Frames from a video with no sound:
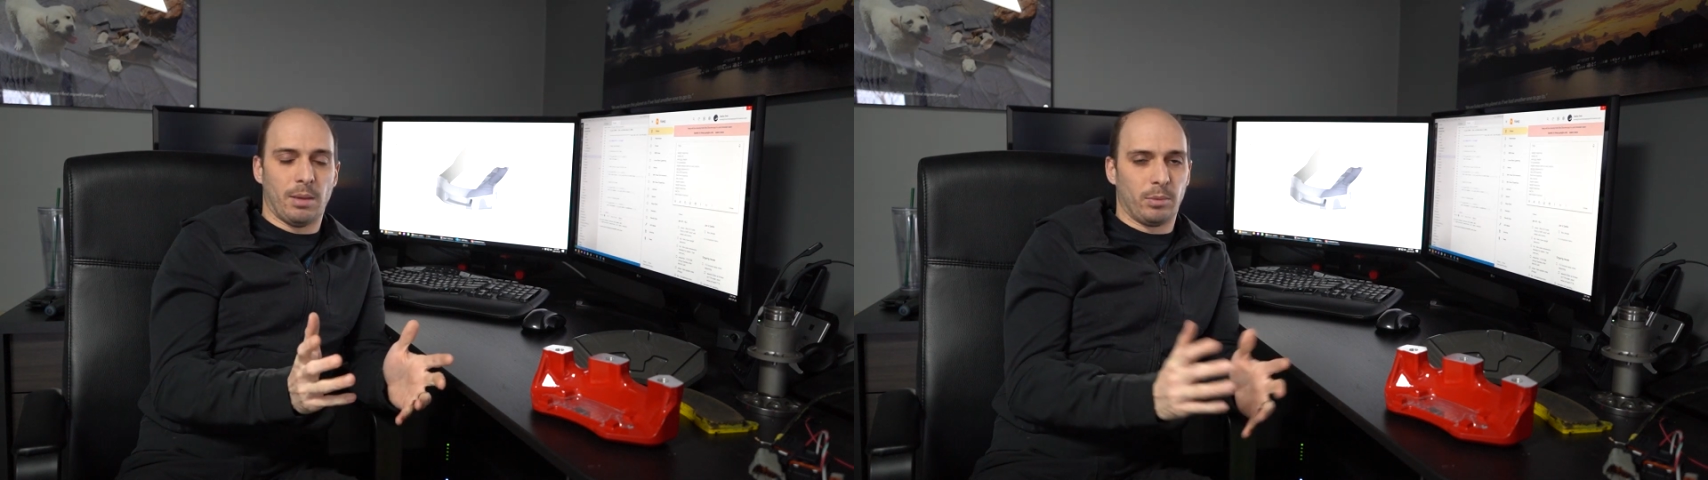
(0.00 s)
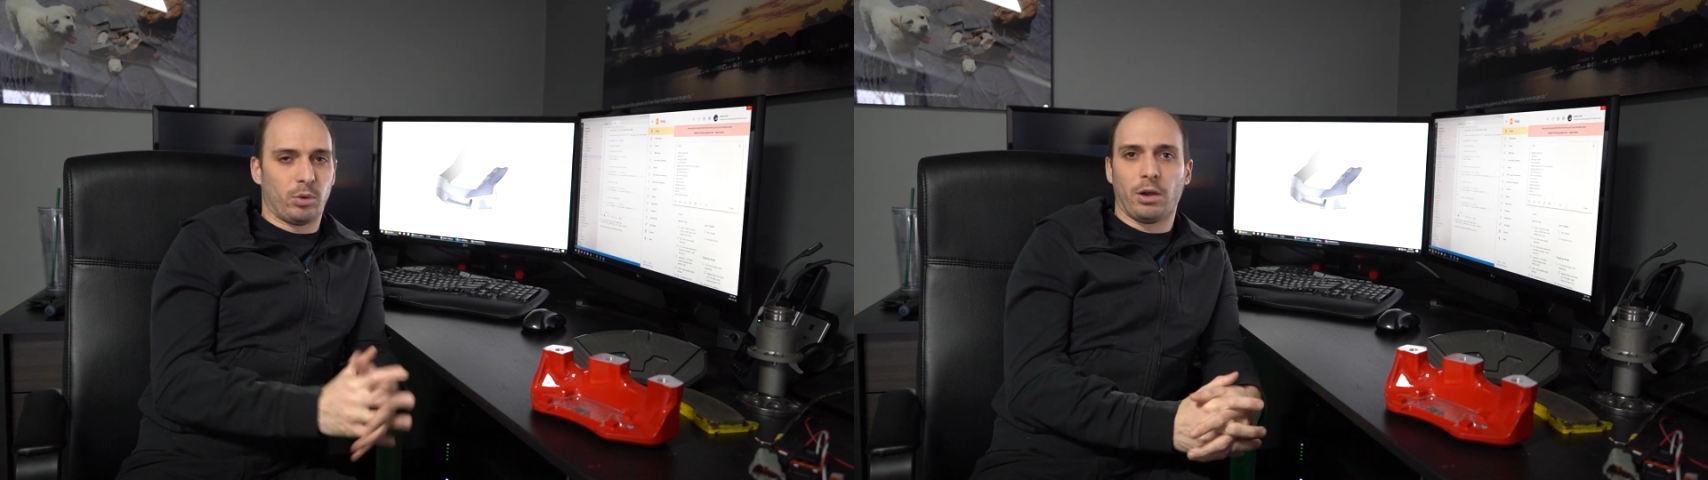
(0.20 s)

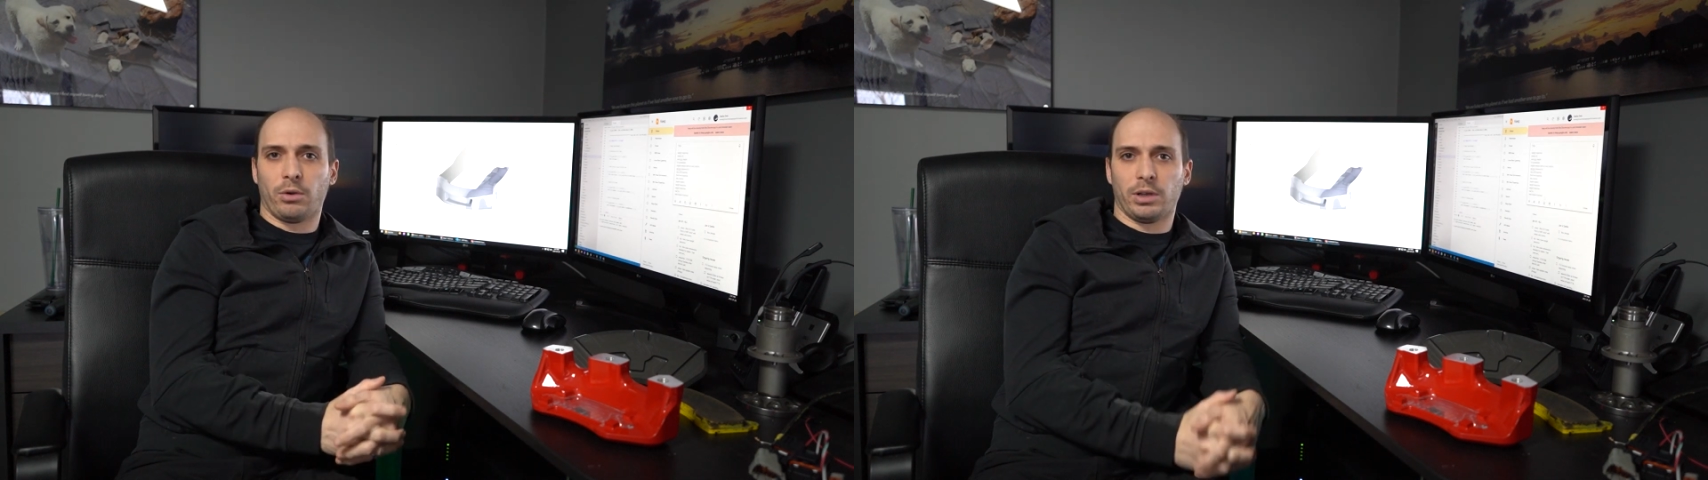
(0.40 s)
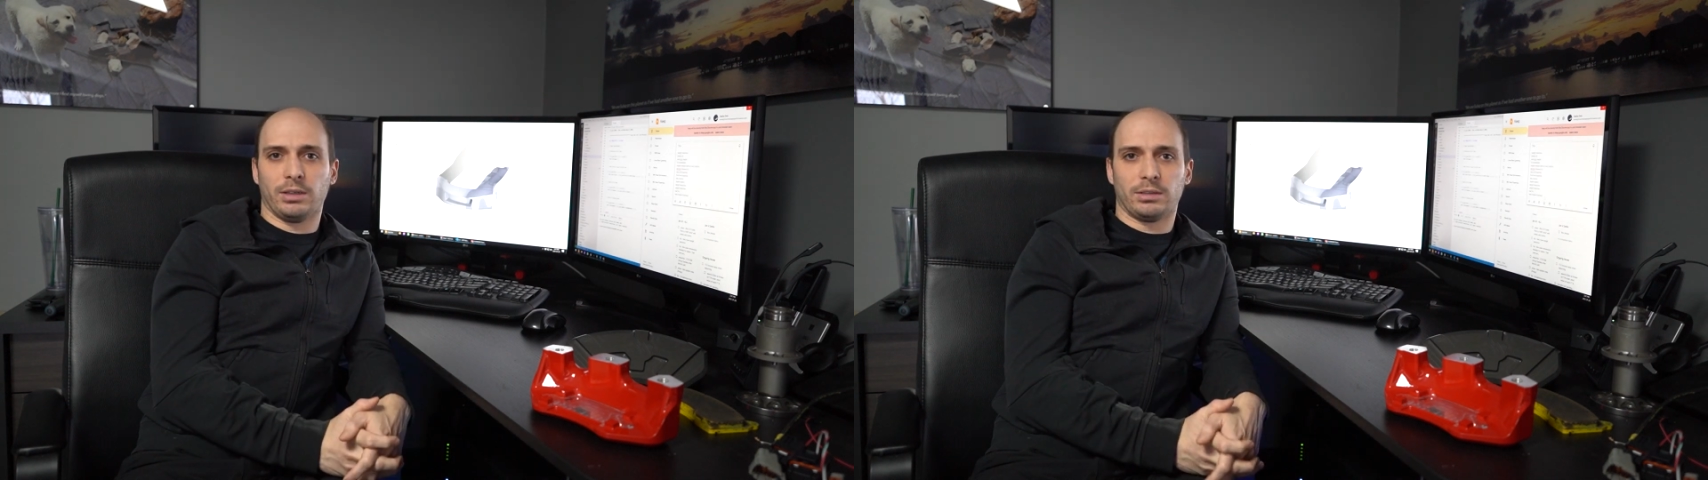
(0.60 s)
the
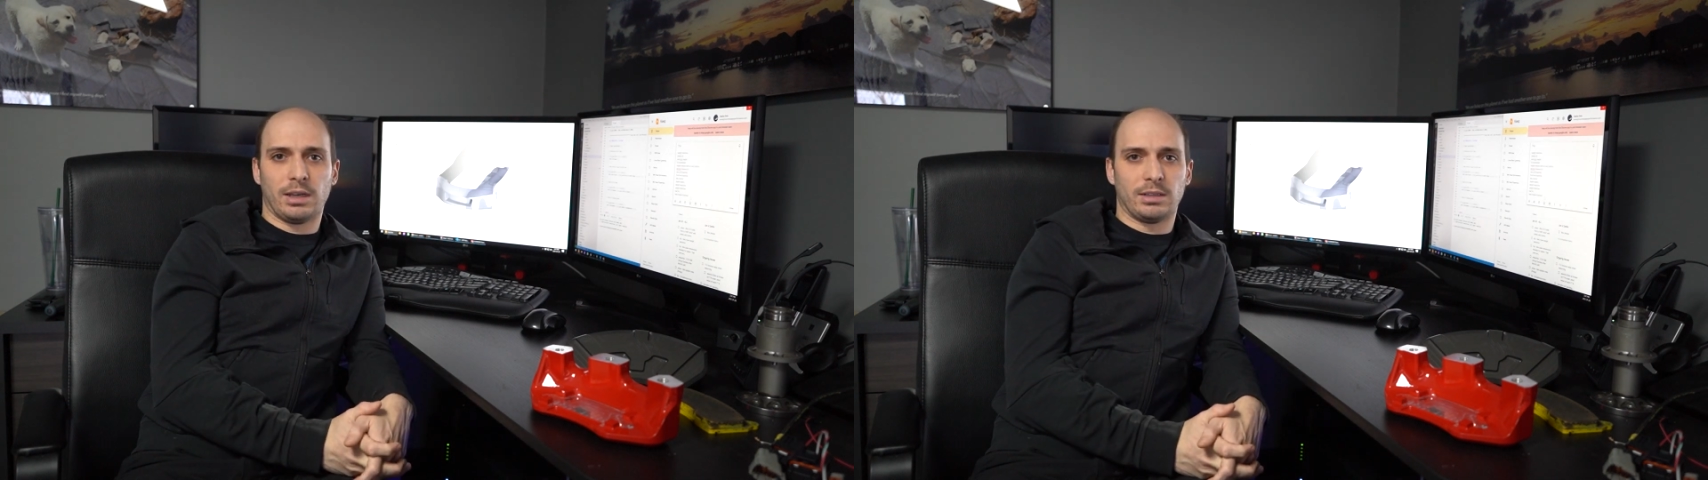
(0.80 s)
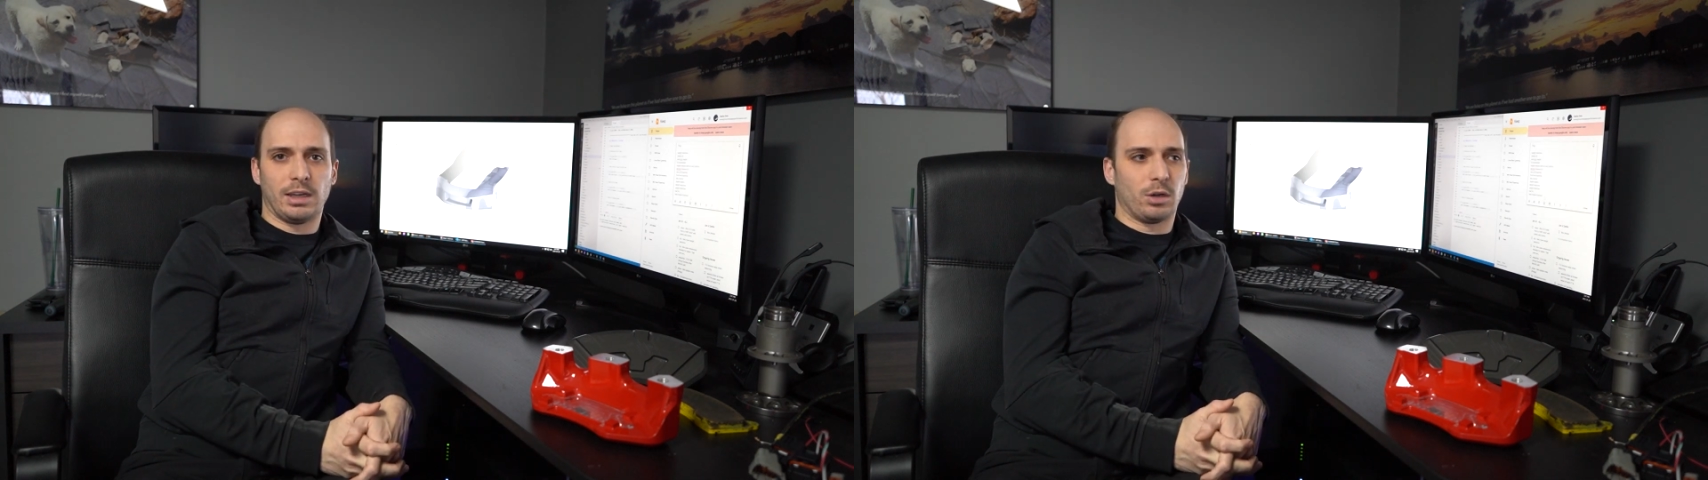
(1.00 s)
priority
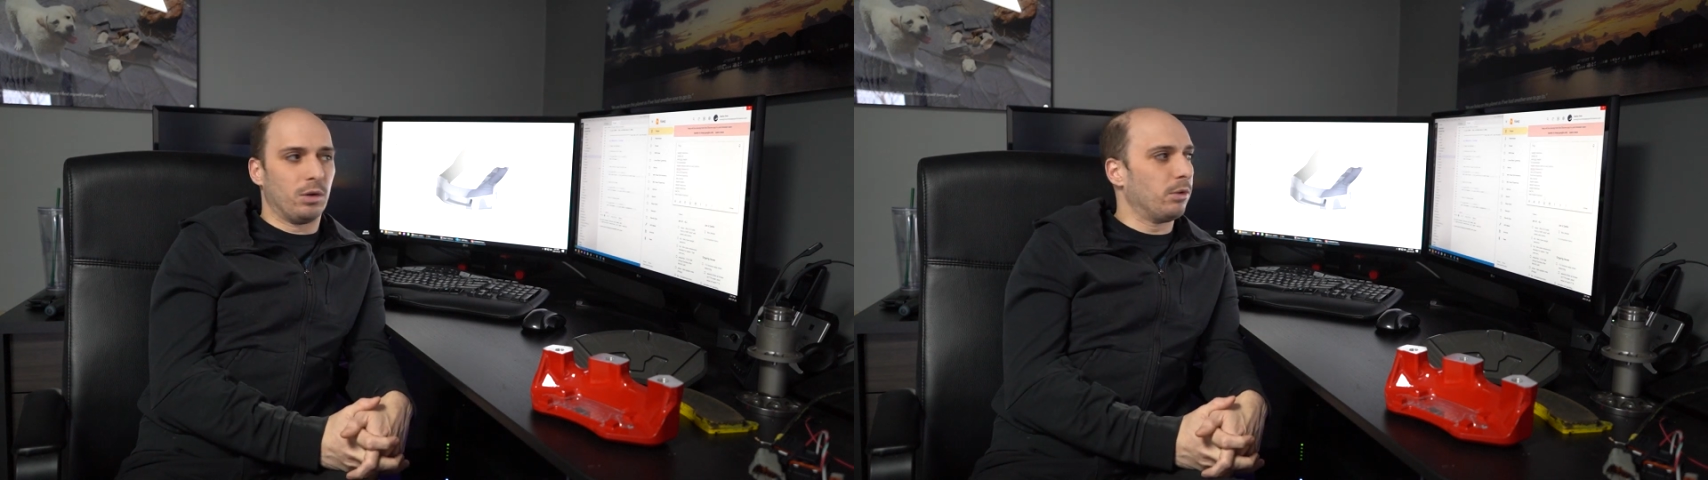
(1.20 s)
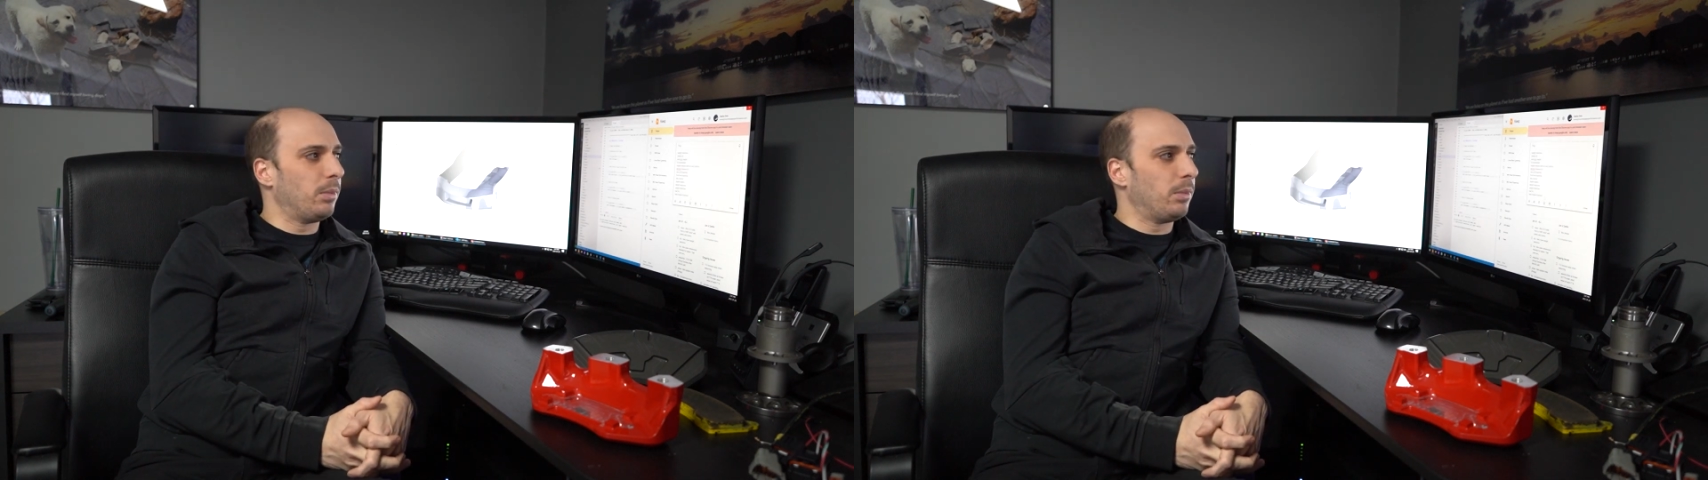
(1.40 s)
and take over.